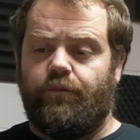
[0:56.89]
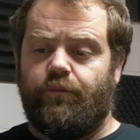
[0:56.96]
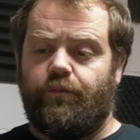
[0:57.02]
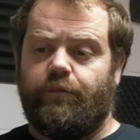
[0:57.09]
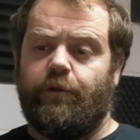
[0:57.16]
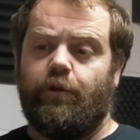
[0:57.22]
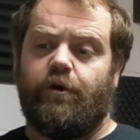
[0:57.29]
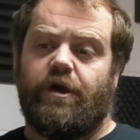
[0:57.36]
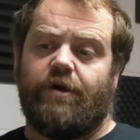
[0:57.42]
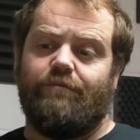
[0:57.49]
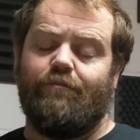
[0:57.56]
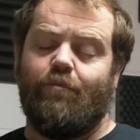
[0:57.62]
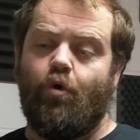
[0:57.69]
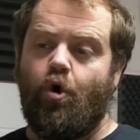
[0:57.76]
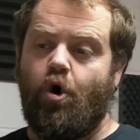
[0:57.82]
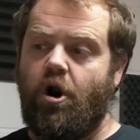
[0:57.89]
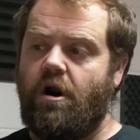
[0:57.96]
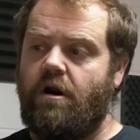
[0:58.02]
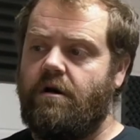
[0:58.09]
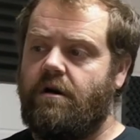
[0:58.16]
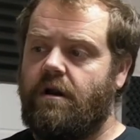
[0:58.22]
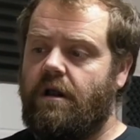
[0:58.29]
look at
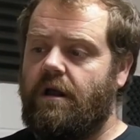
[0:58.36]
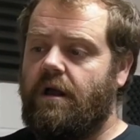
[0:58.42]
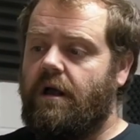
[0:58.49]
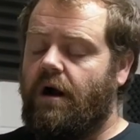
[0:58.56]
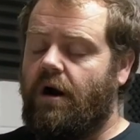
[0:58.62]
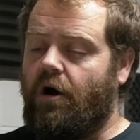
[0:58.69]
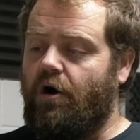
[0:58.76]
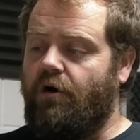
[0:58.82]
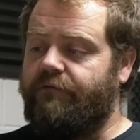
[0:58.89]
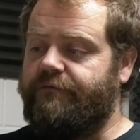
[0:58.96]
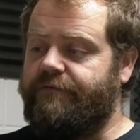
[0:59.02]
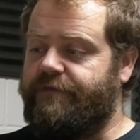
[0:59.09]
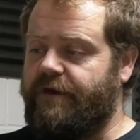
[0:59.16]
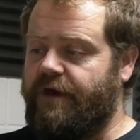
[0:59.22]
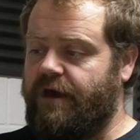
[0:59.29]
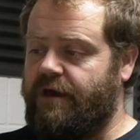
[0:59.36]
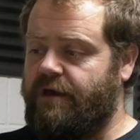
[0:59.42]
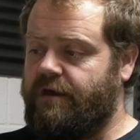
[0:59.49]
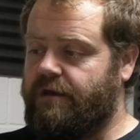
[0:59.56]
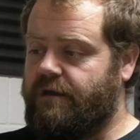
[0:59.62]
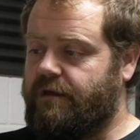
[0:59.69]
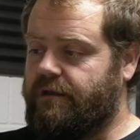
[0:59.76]
more of the
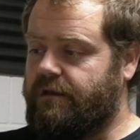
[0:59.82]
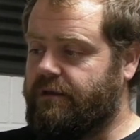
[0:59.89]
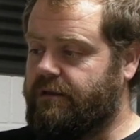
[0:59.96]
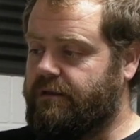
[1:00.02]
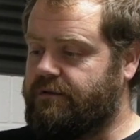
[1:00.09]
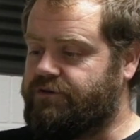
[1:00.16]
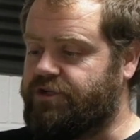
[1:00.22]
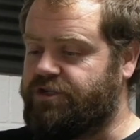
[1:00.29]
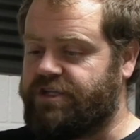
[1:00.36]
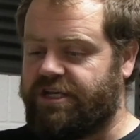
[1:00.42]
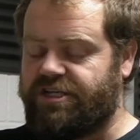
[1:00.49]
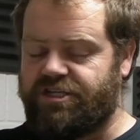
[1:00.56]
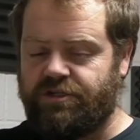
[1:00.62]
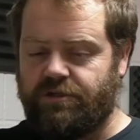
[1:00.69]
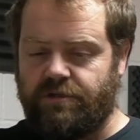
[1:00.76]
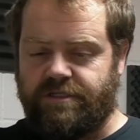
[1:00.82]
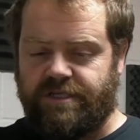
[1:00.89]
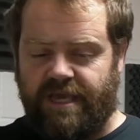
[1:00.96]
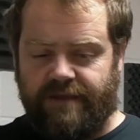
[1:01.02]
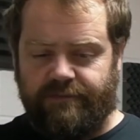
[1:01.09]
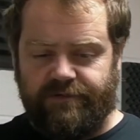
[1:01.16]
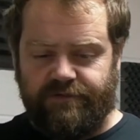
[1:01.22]
traditional
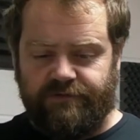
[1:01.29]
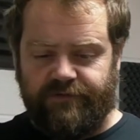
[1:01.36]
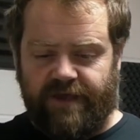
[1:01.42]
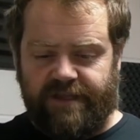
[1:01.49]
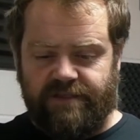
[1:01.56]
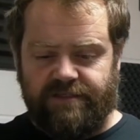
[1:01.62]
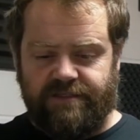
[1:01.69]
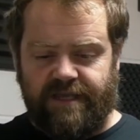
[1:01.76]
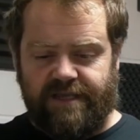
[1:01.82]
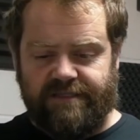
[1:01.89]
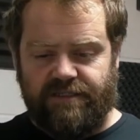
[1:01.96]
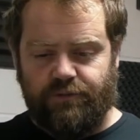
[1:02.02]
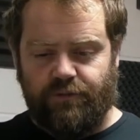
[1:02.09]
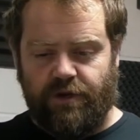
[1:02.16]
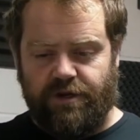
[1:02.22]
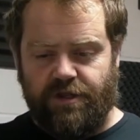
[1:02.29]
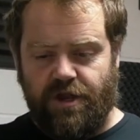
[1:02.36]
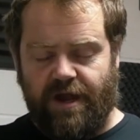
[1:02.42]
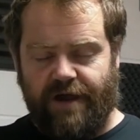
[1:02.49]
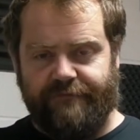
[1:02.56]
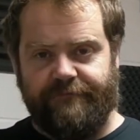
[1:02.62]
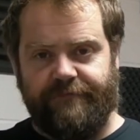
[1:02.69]
types of exercises where you
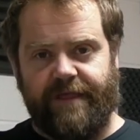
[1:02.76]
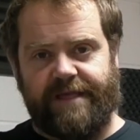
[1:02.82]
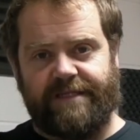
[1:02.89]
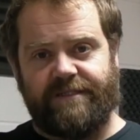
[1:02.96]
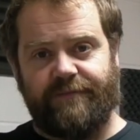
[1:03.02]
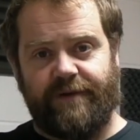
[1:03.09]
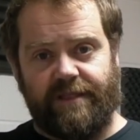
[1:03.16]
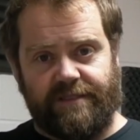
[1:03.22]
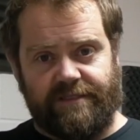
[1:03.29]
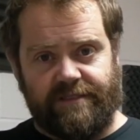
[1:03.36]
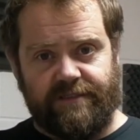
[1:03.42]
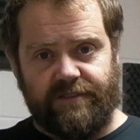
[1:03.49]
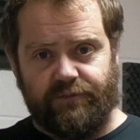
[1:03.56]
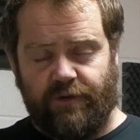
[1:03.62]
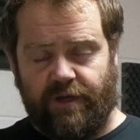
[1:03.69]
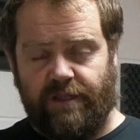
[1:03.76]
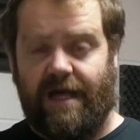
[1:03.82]
have flexibilities as well,